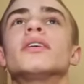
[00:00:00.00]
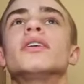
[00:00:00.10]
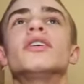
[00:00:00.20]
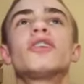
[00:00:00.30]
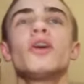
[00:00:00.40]

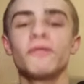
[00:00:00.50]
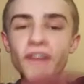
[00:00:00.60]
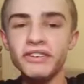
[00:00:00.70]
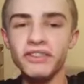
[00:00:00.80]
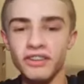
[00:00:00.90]
So
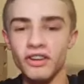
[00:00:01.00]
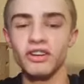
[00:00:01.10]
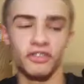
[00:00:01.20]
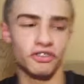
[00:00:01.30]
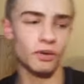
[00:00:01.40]
Fantasy
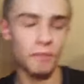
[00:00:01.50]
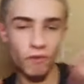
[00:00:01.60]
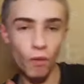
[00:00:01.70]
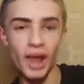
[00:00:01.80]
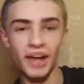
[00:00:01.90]
Island. So
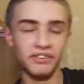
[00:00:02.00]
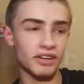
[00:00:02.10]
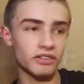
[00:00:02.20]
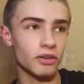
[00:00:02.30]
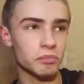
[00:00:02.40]
before X
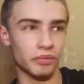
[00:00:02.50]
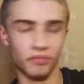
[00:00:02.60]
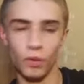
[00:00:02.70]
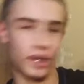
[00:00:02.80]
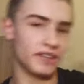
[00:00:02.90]
Sector,
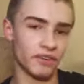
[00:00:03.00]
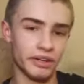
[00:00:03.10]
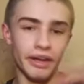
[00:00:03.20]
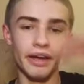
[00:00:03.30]
before anything,